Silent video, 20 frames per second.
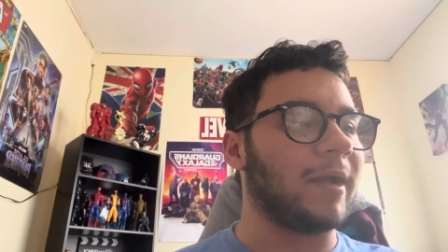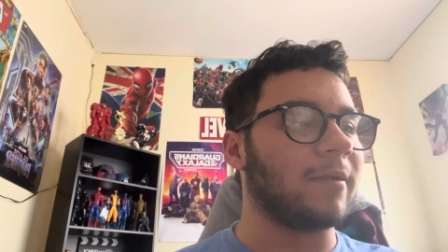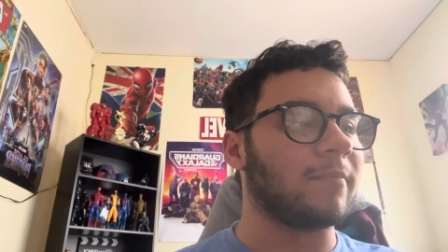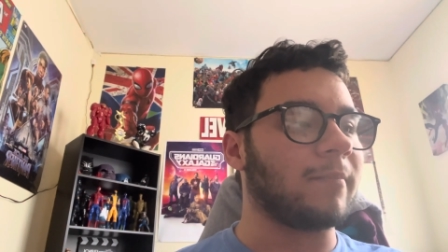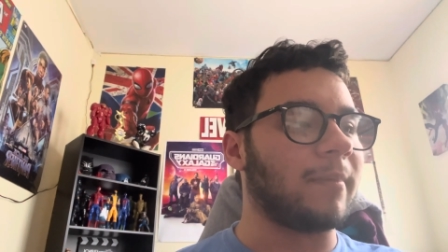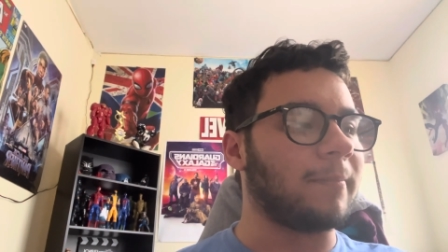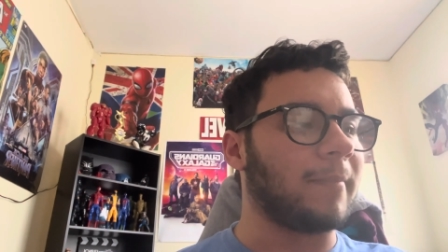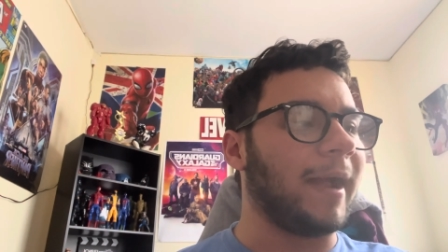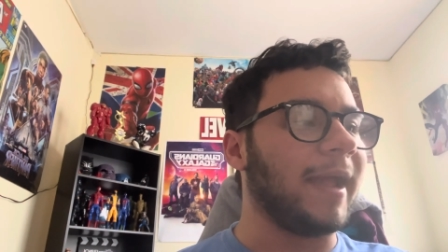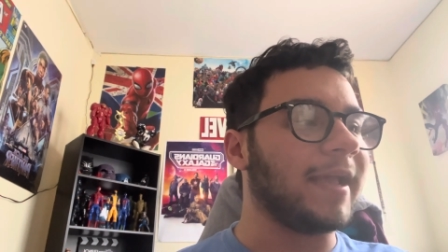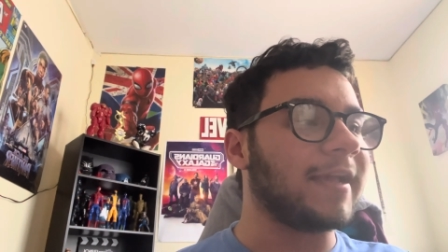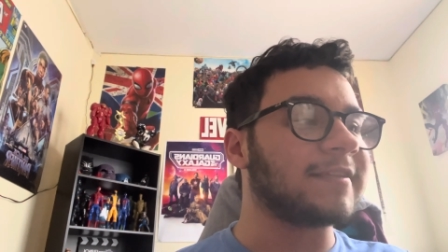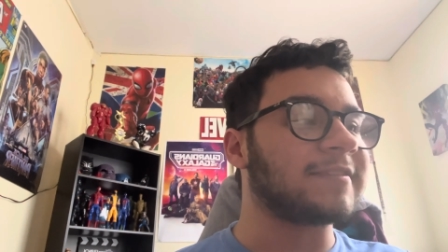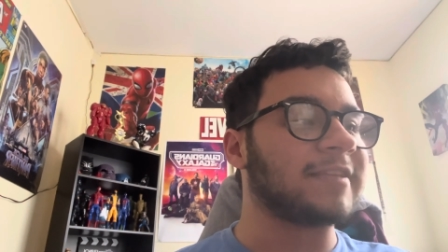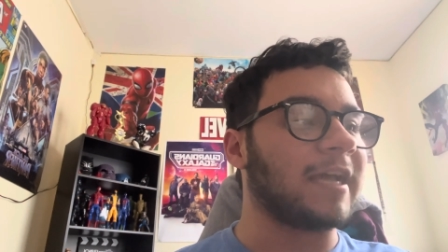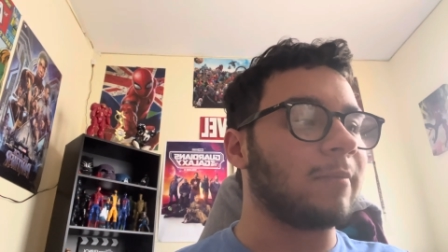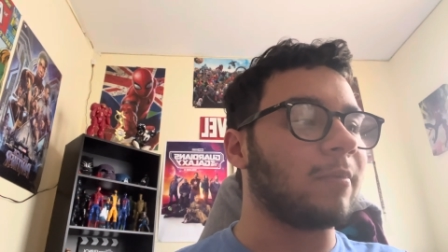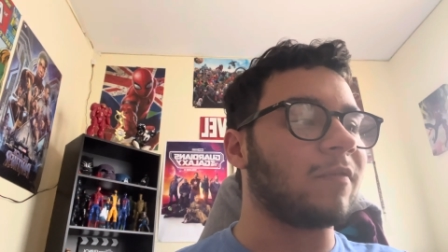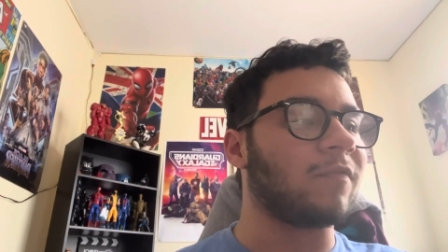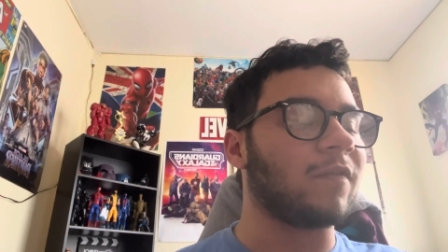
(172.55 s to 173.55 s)
my, my
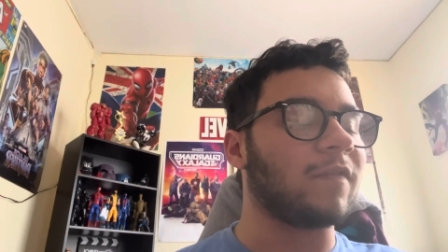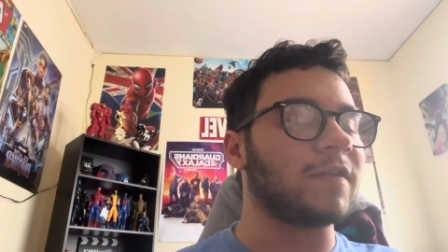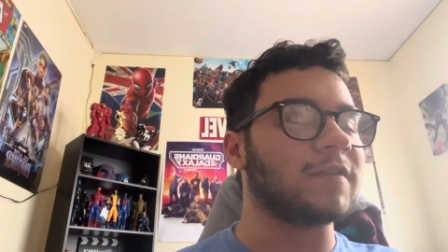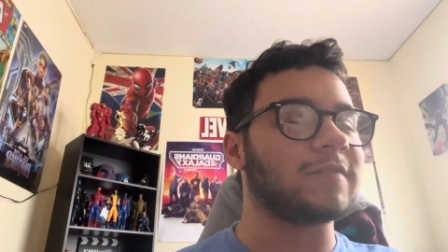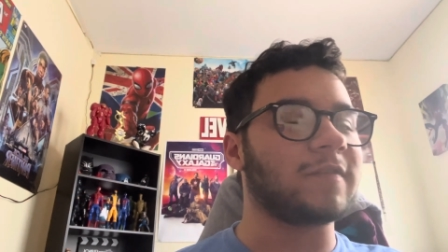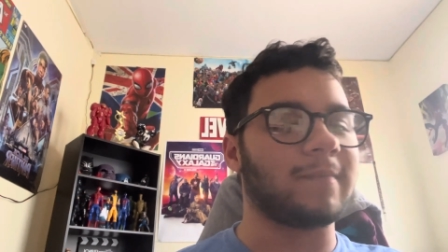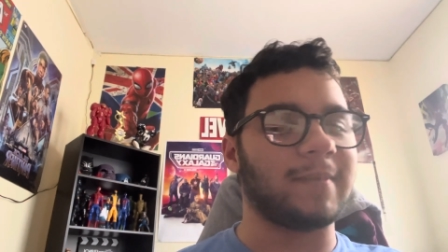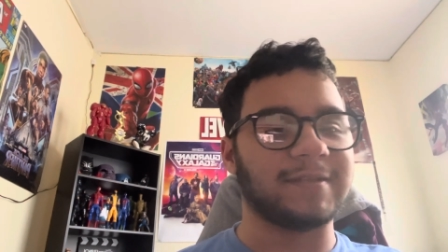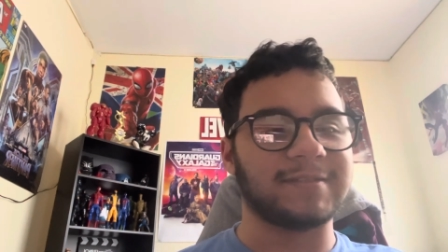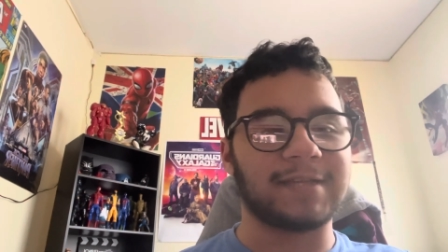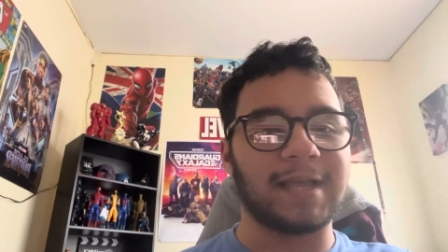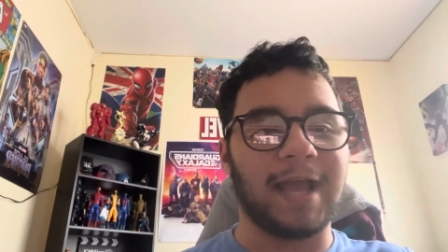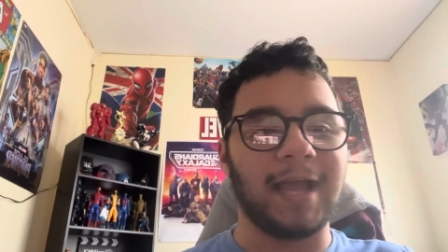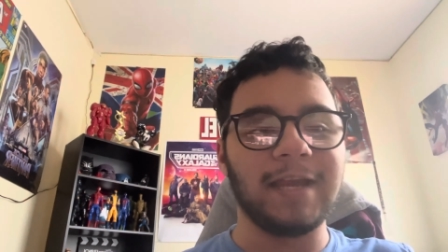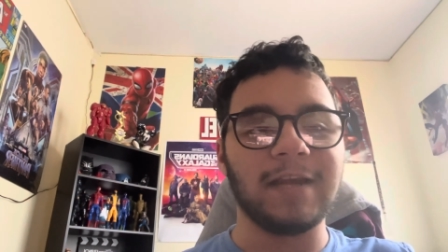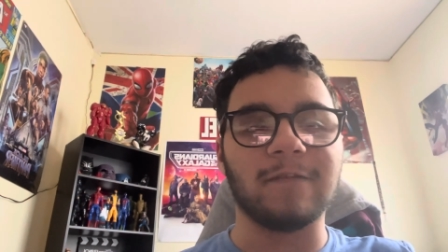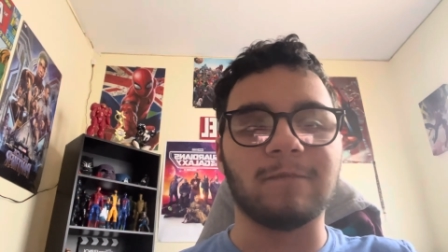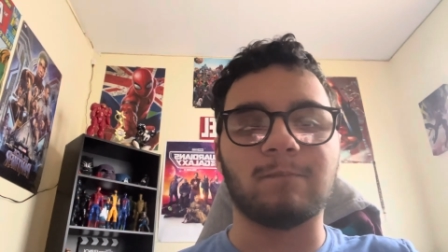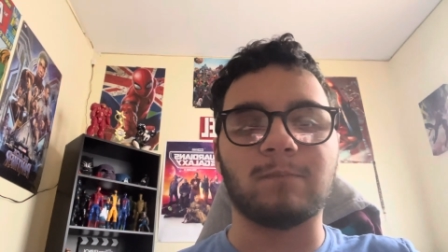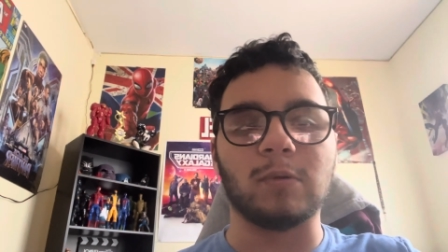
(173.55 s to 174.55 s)
excitement for this film has
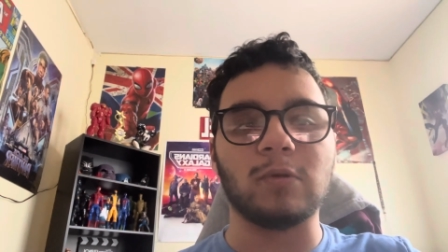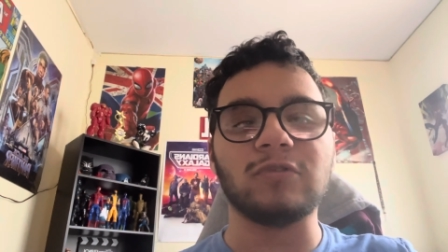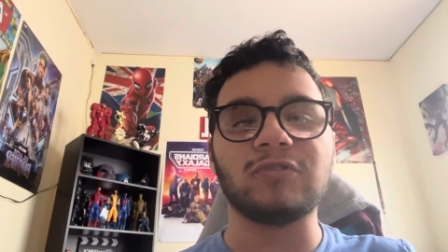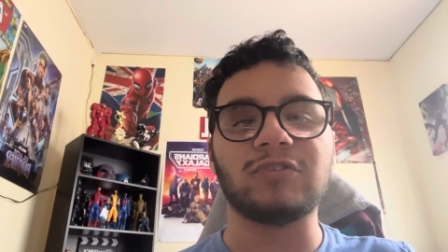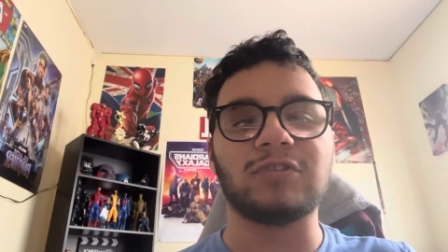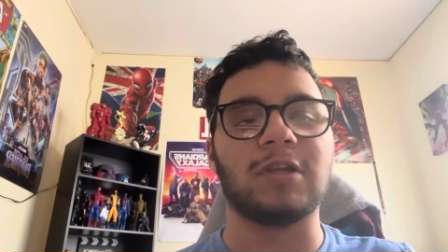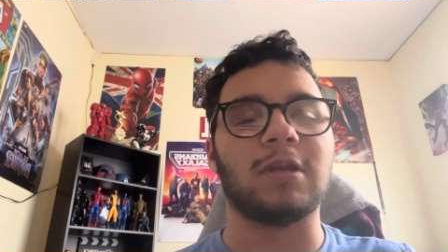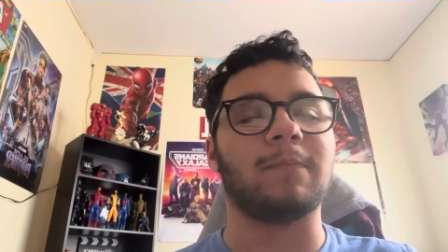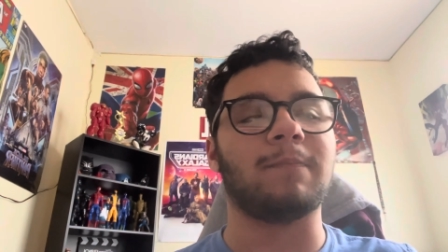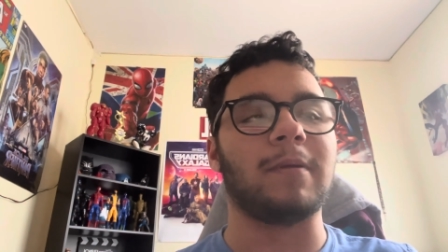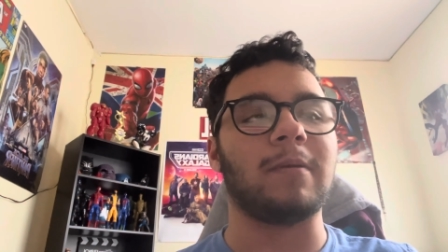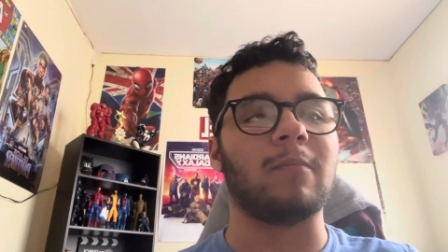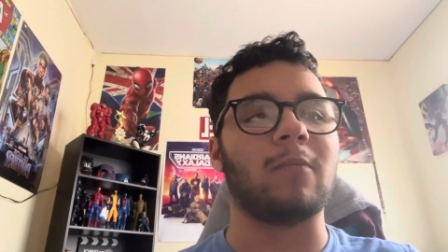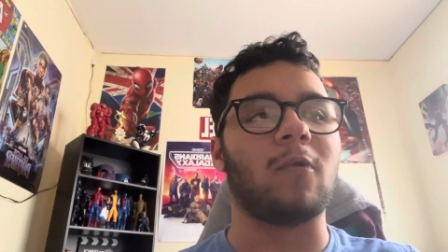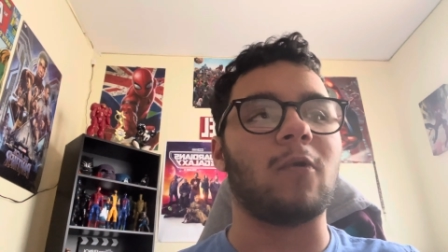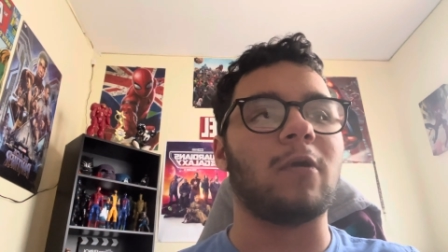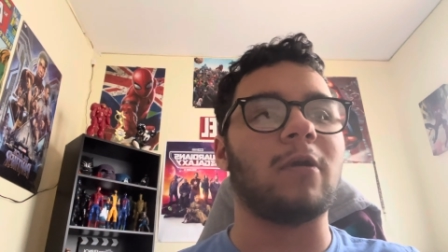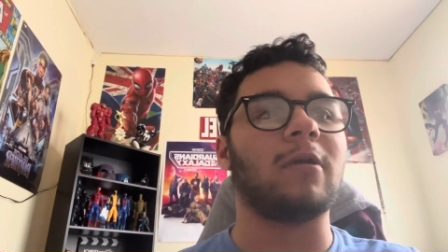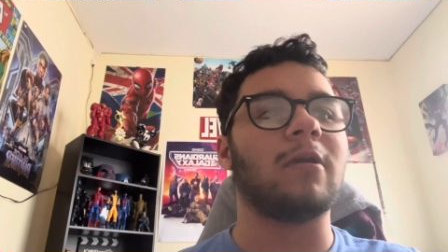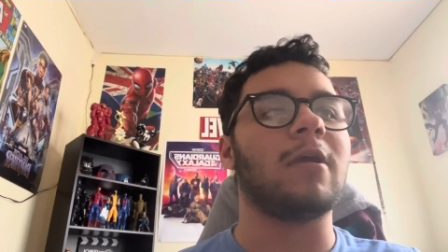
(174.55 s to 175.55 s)
kind of boosted a bit
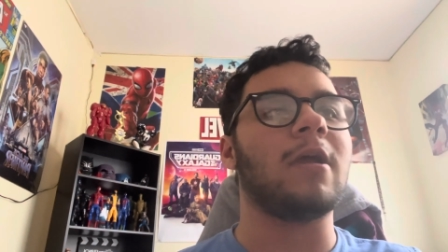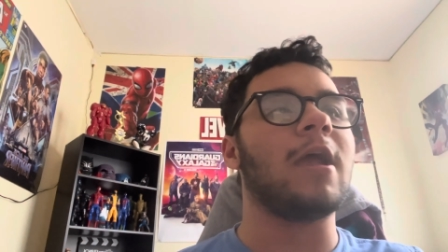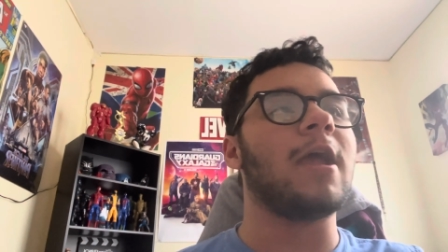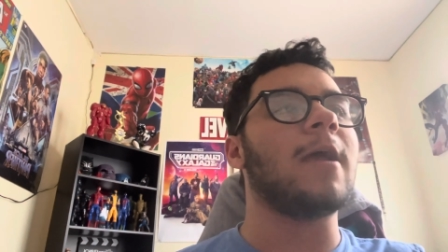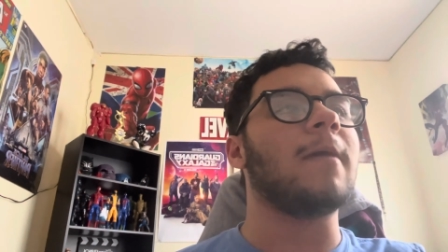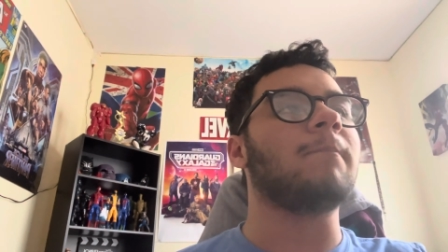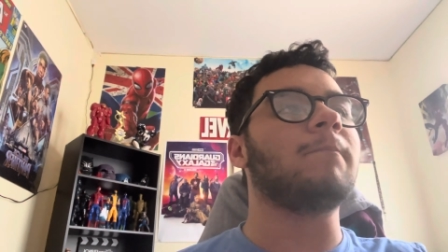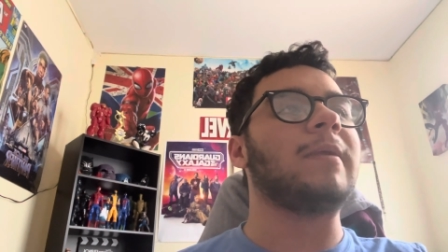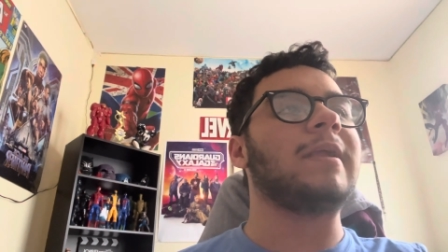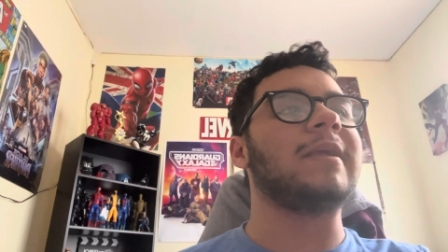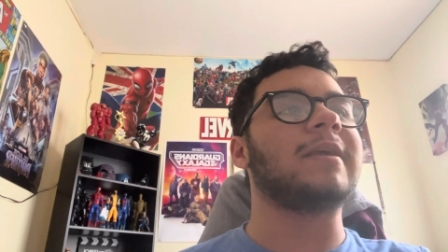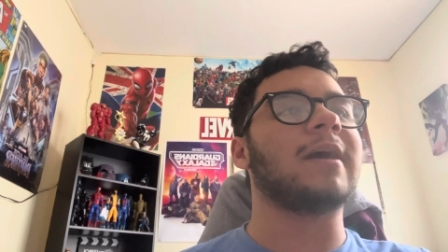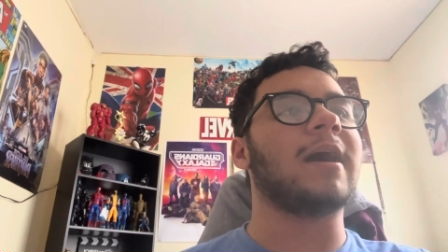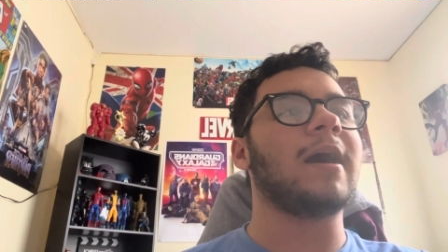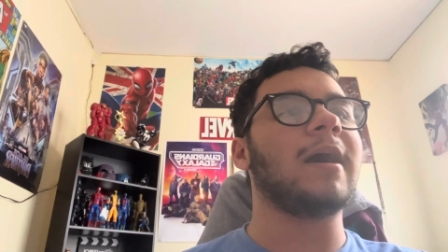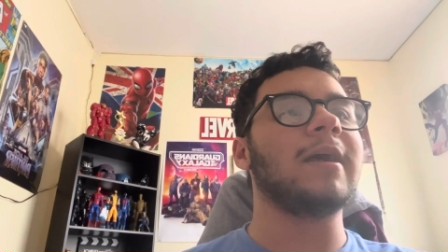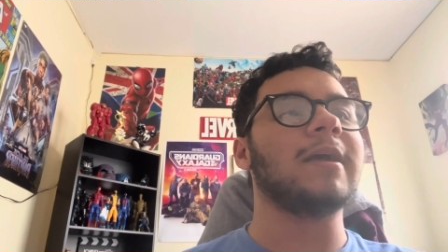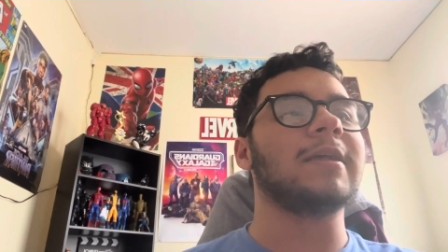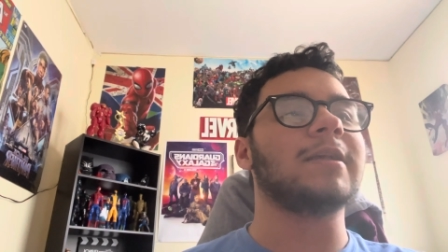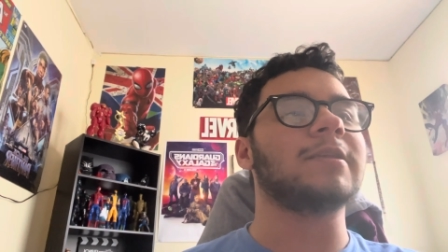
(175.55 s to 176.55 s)
more
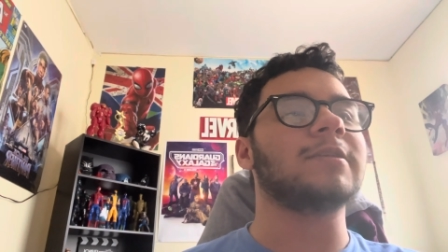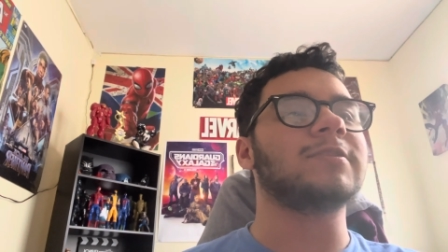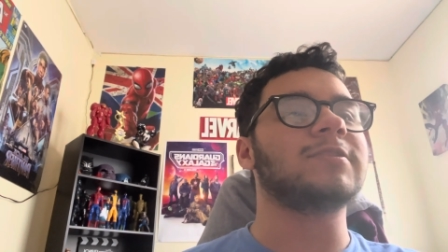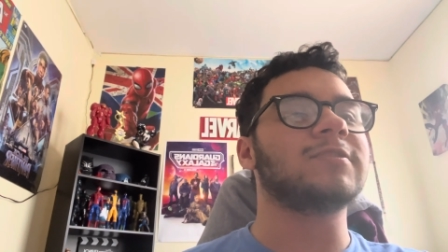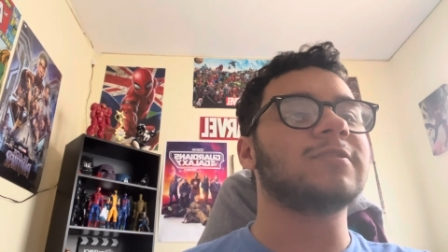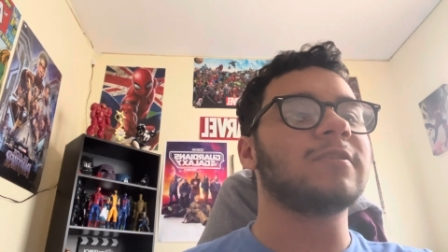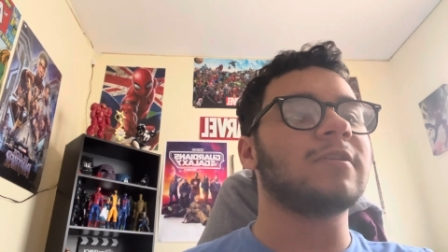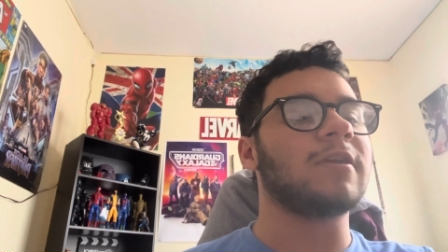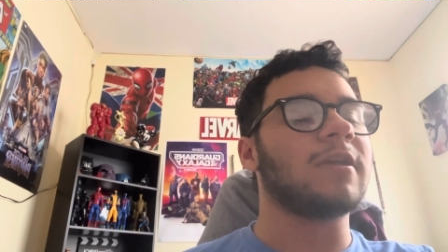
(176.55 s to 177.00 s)
because